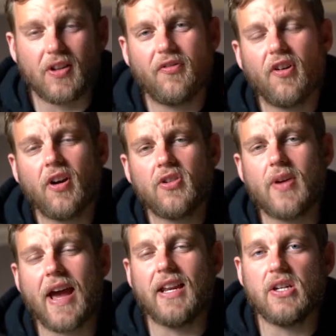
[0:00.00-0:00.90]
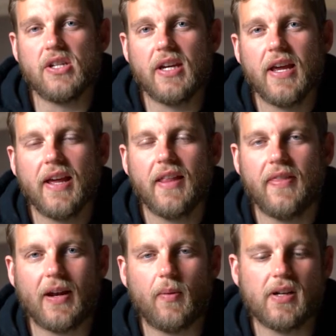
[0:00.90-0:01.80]
the first strategy
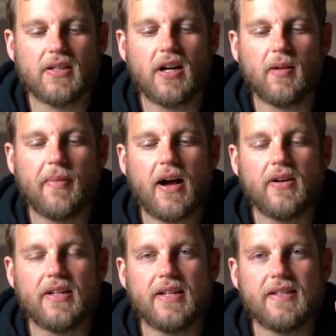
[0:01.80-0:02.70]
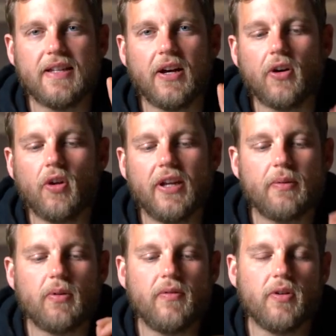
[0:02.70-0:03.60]
that I want to talk about is the early
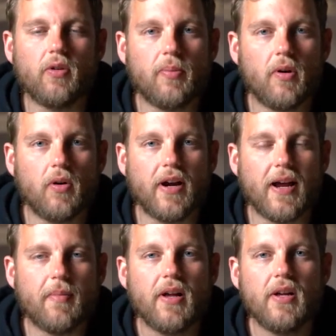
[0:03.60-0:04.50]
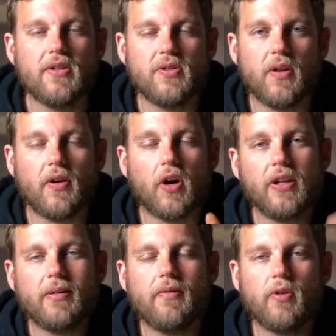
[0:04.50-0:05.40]
reviewer program. So the
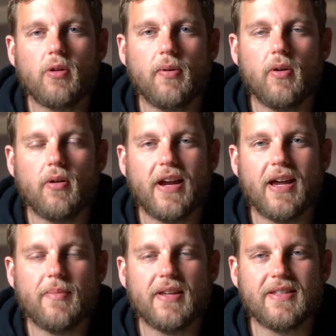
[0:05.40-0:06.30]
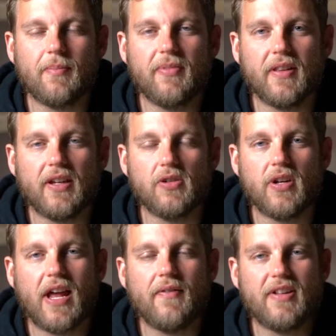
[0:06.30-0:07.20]
early reviewer program is something that you should
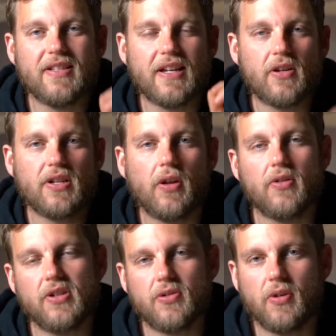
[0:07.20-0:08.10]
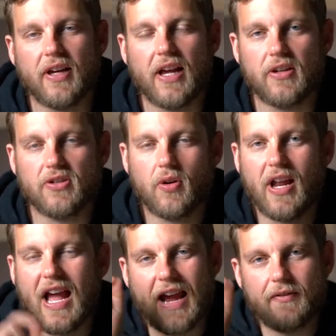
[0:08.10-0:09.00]
have inside your Seller Central account. You just go to
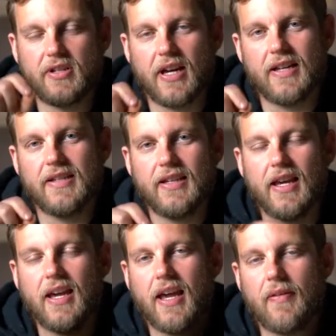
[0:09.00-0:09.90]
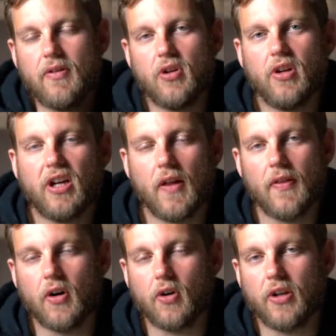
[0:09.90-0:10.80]
advertising and then you click on
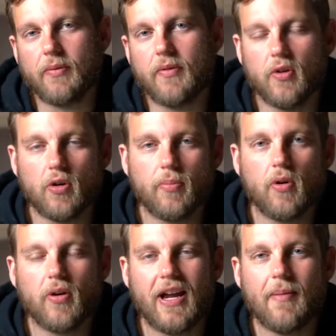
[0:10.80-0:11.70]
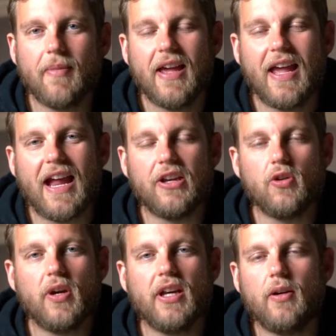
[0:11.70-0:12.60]
the early reviewer program and you
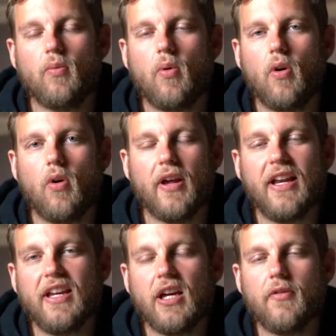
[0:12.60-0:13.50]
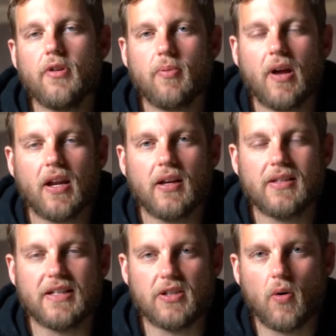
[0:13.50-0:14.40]
can enroll any of your products
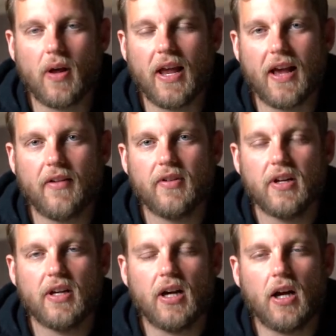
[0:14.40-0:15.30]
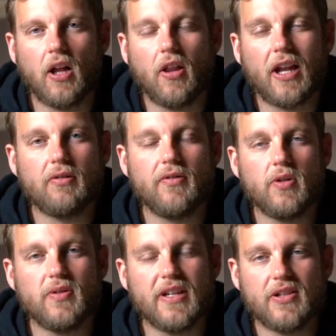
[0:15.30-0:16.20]
that don't have a lot of
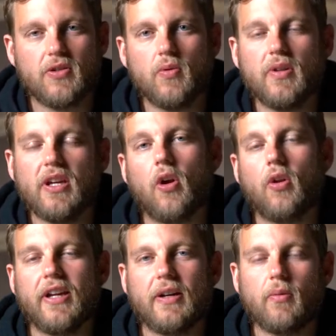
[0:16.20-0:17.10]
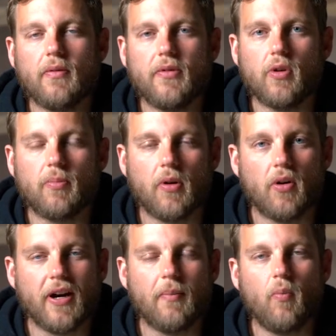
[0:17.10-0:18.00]
reviews into the early reviewer
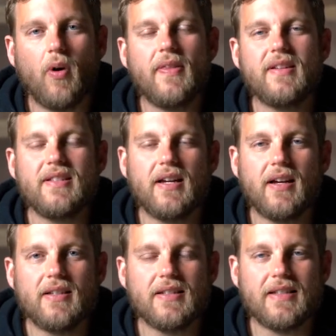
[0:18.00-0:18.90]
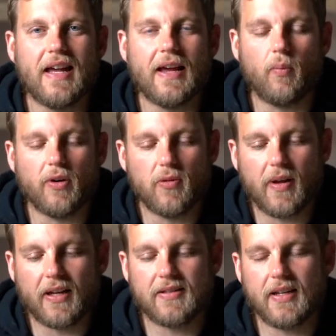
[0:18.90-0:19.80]
program. What this does is that when you
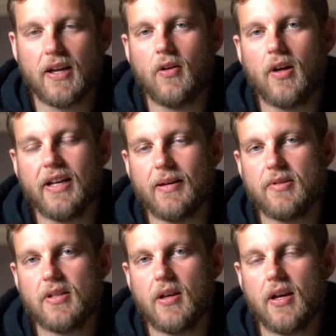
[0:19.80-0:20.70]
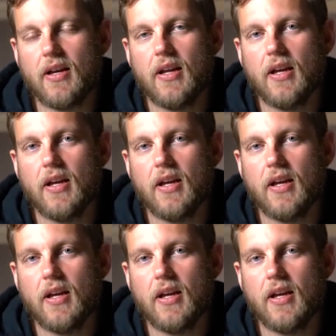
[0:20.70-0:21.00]
make a sale on Amazon,